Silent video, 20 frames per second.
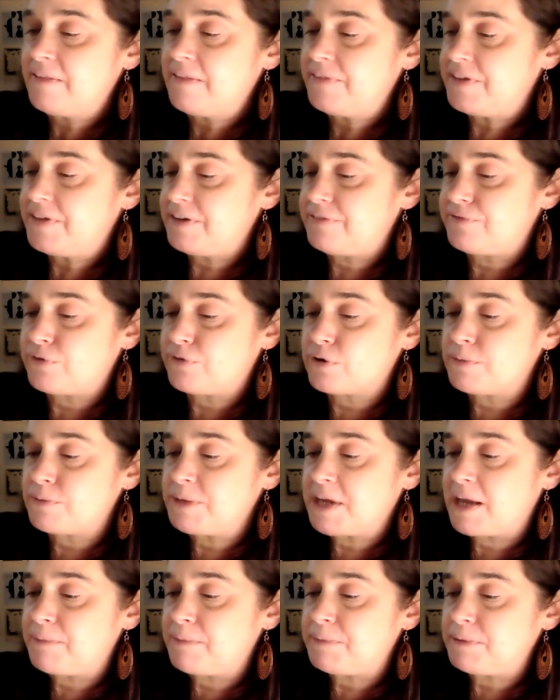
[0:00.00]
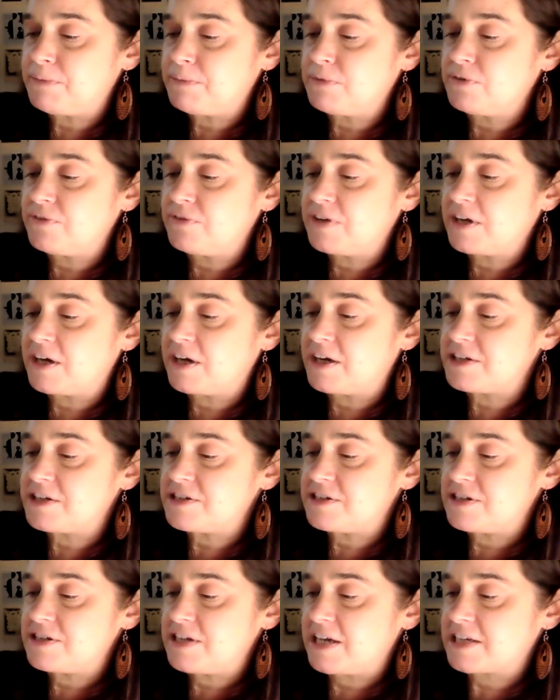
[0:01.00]
then forming up and moving on to
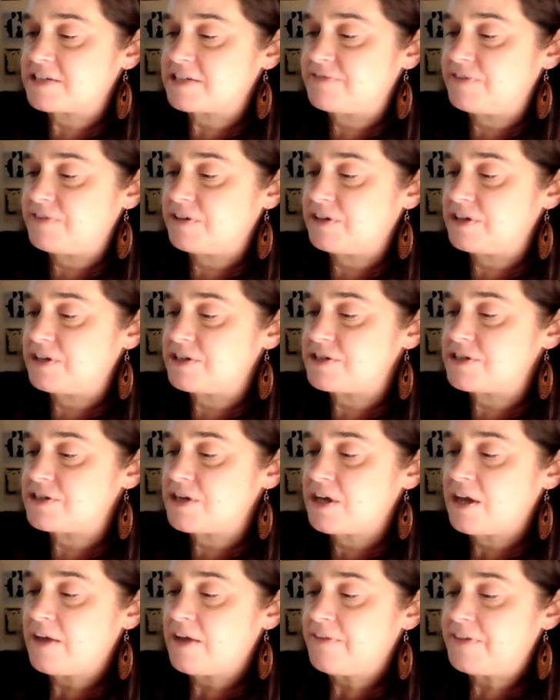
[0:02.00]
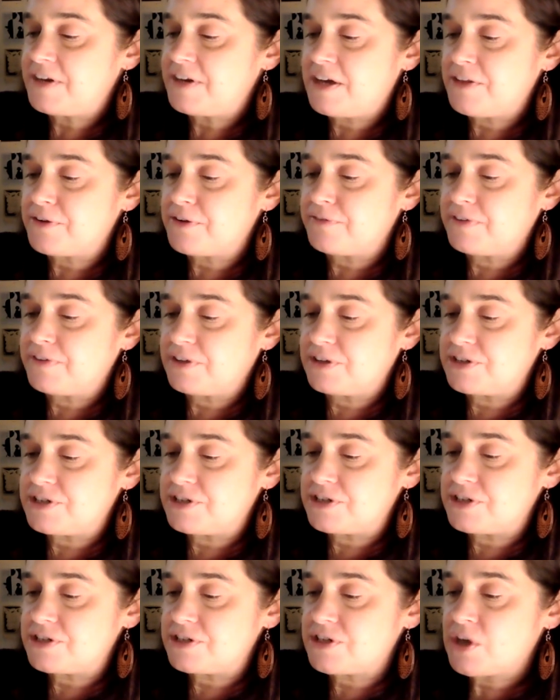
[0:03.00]
the next village, then other
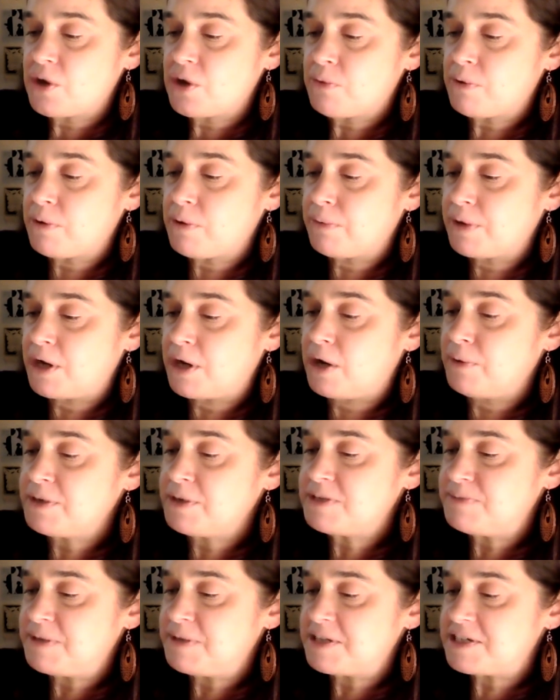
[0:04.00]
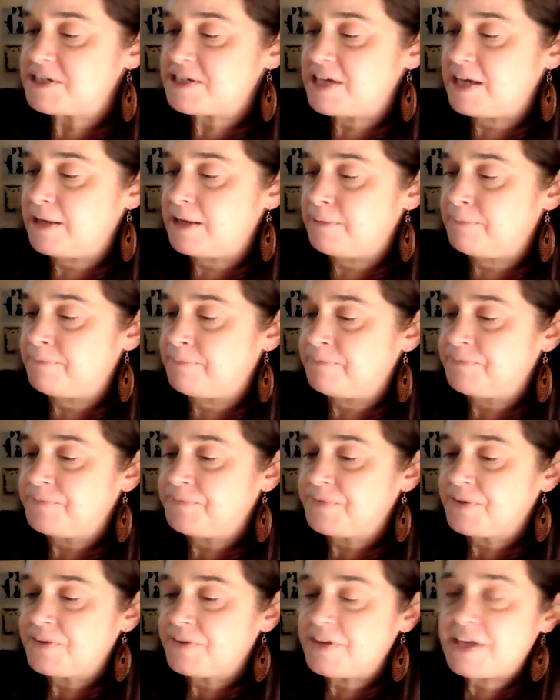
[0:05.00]
villages where it would always be the same.
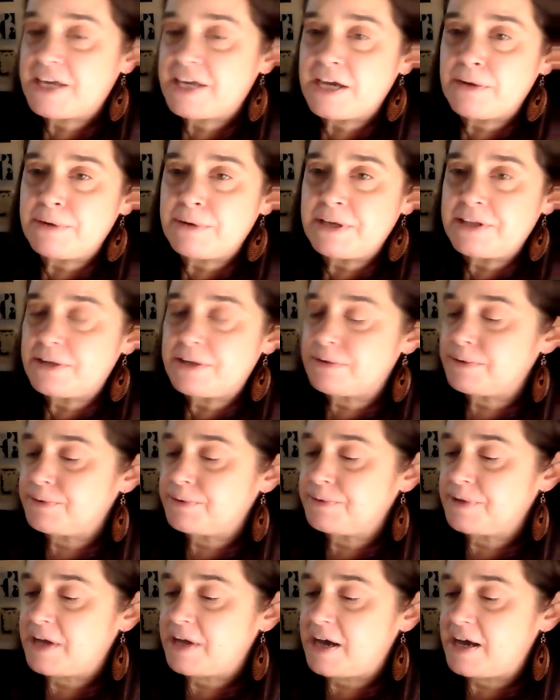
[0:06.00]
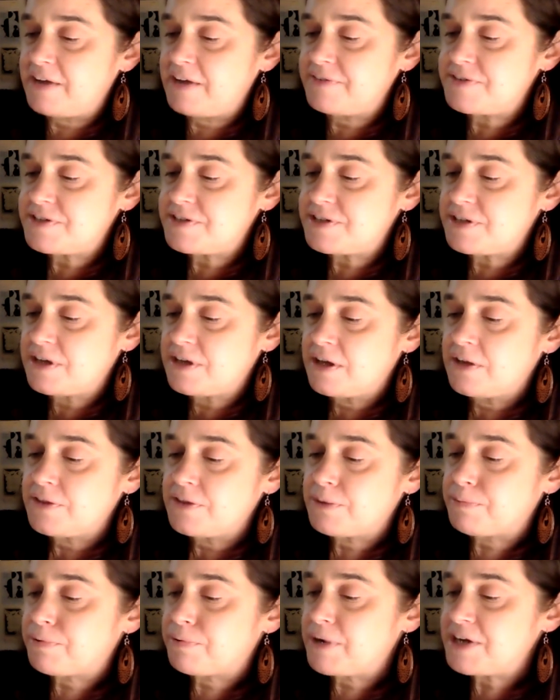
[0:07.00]
They carried their own lives.
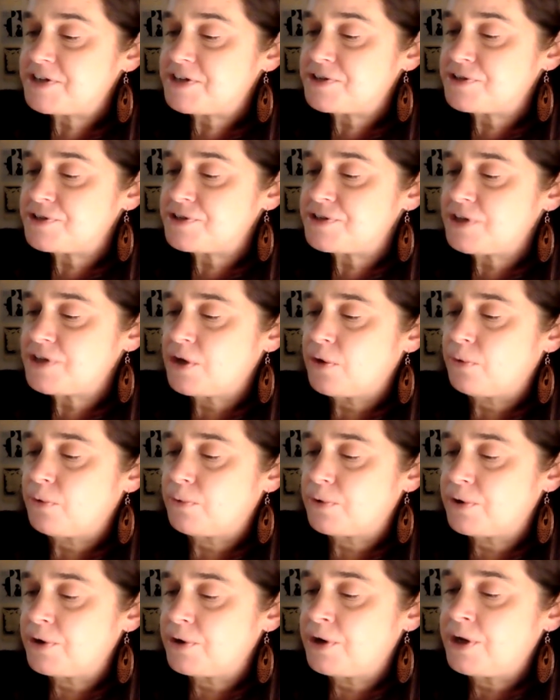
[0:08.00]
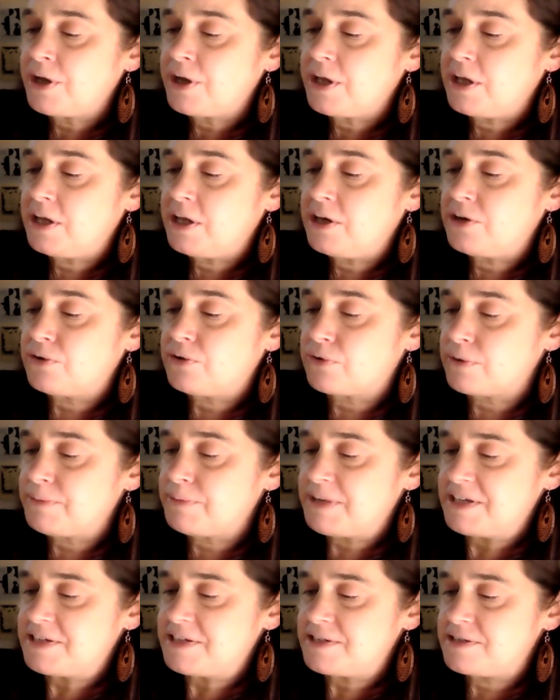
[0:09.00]
The pressures were
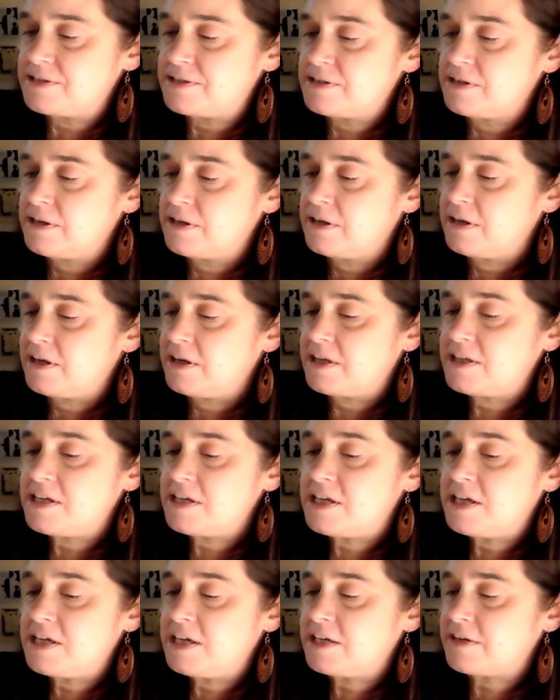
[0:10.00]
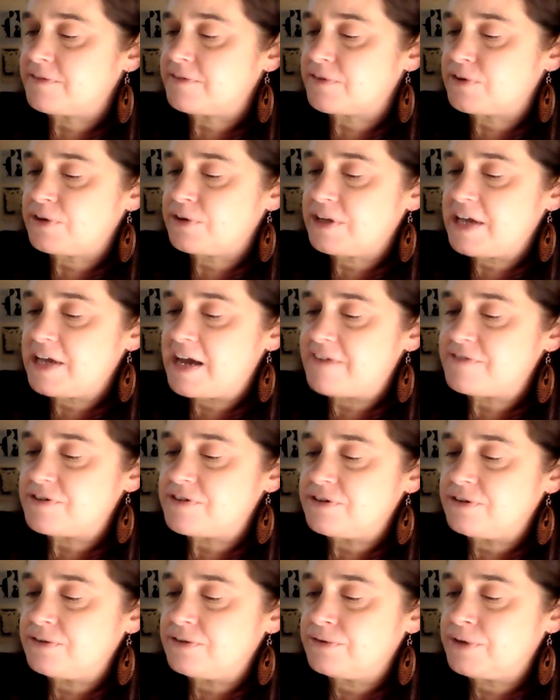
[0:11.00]
enormous. In the heat of early
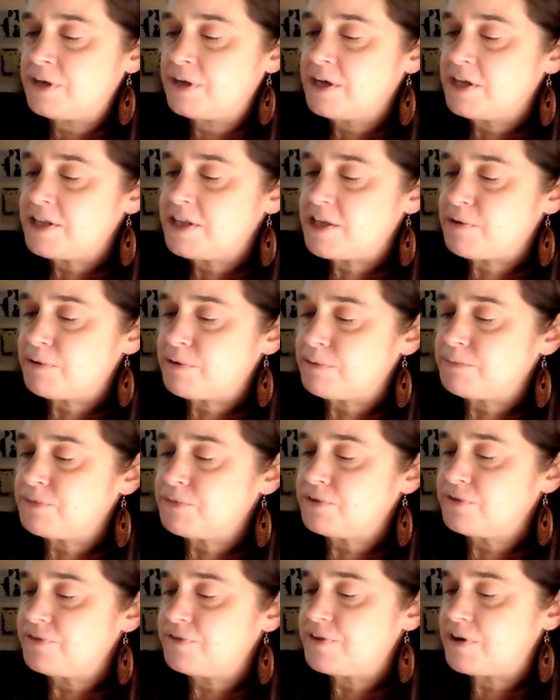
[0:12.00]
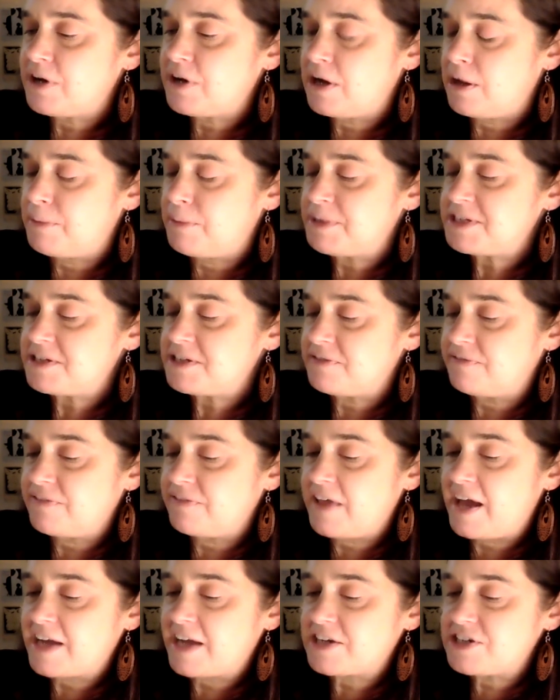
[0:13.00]
afternoon, they would remove their helmets and
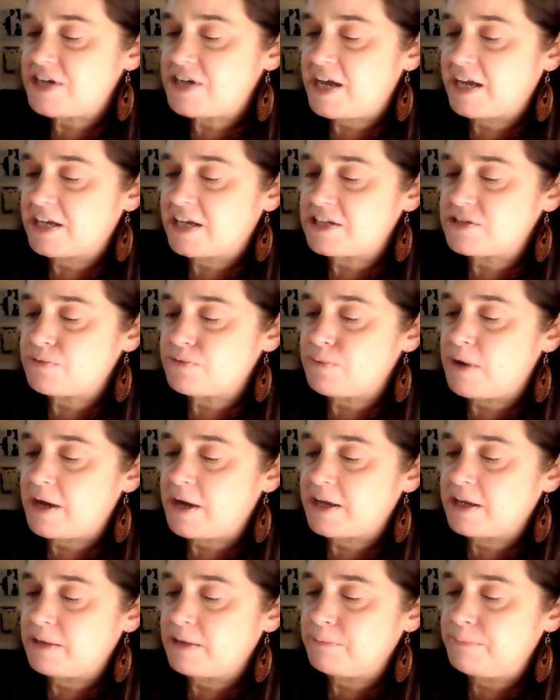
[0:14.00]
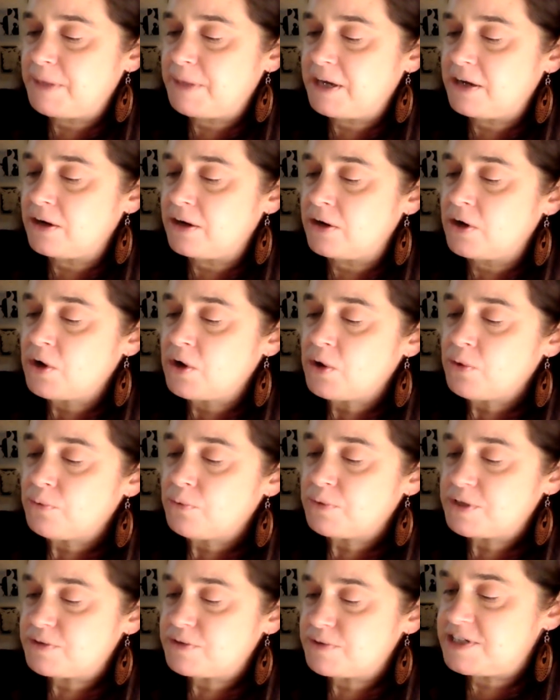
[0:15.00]
flak jackets, walking bare,
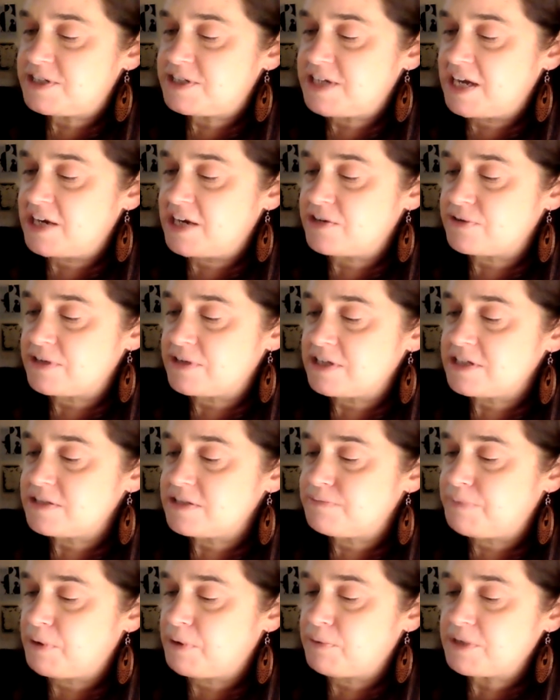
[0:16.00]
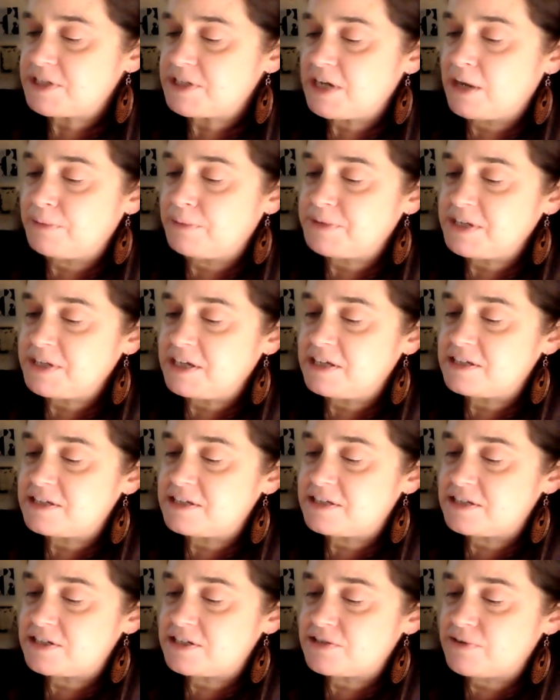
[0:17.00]
which dangerous, but which helped ease
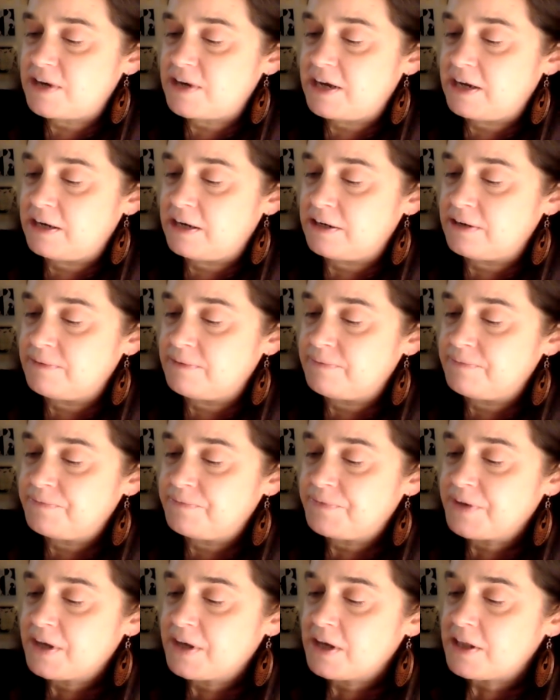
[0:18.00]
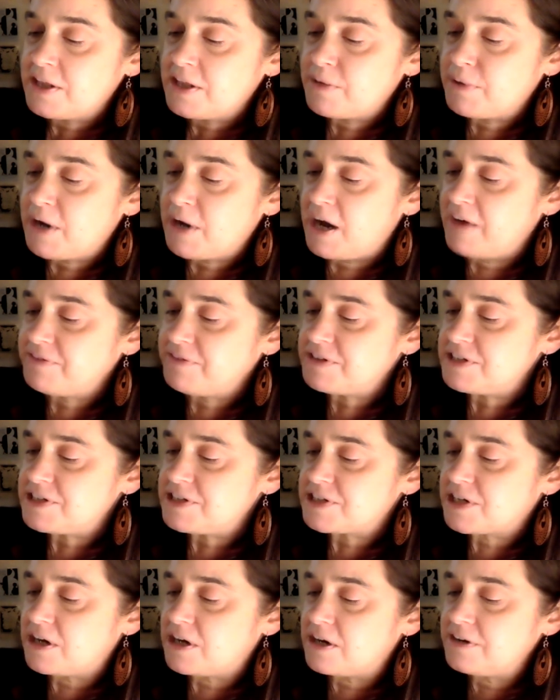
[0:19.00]
the strain. They would often
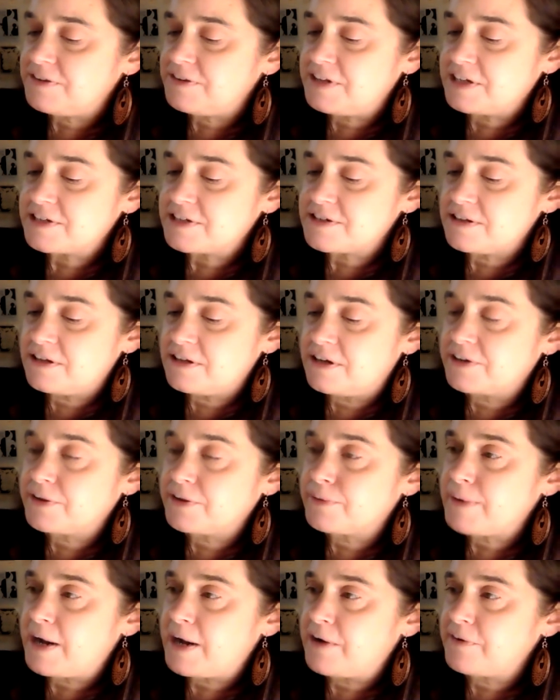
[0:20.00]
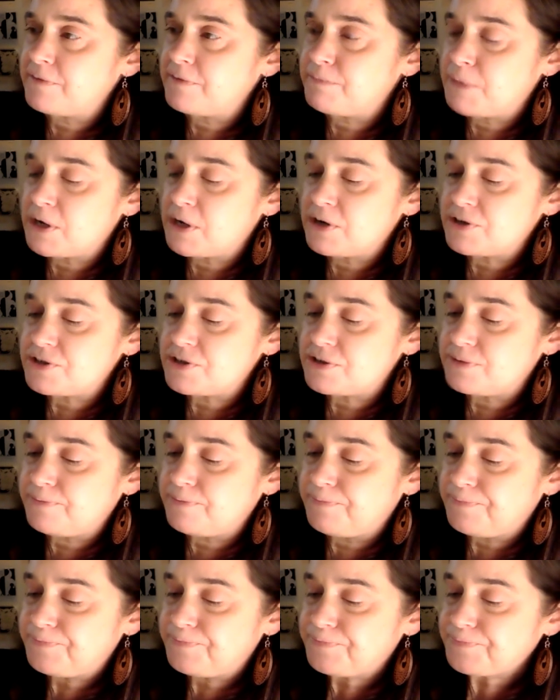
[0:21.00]
discard things along the route of march.
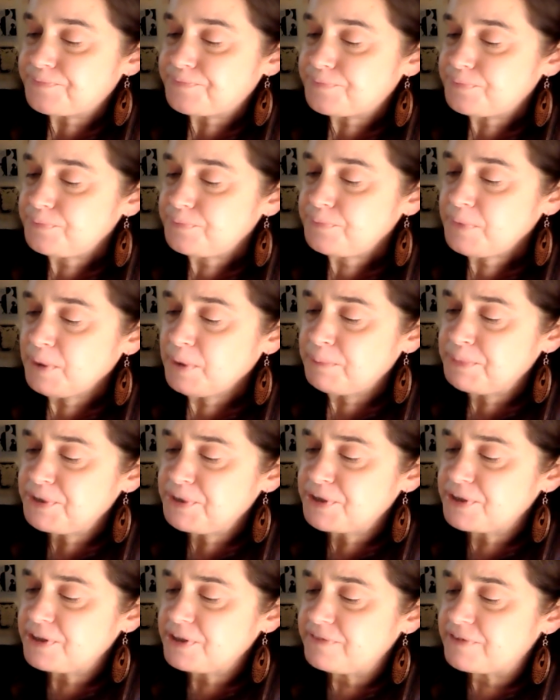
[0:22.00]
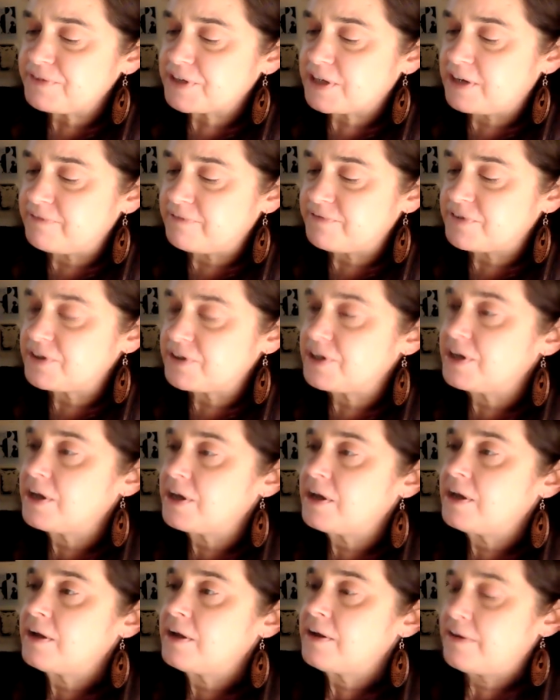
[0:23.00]
Purely for comfort,
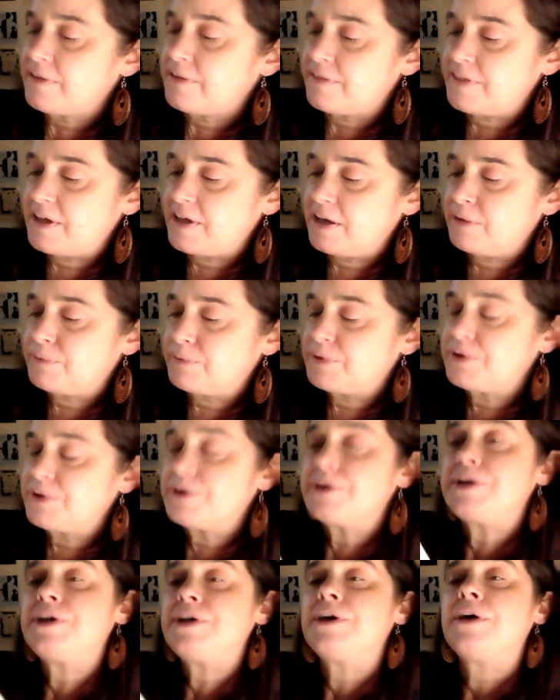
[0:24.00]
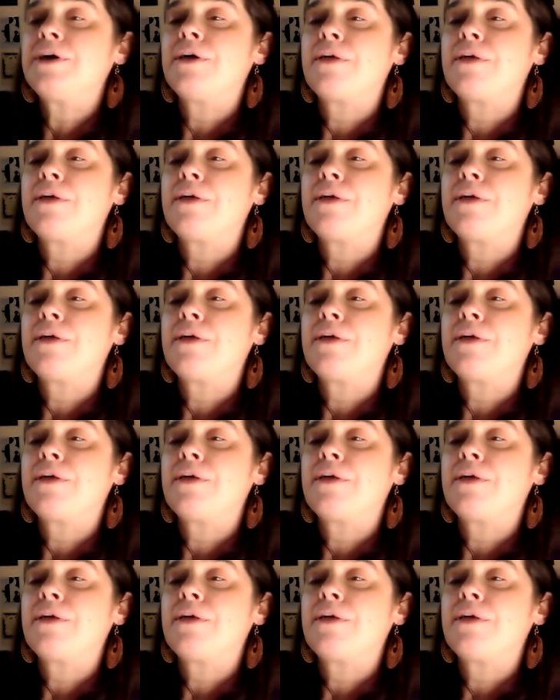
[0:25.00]
they would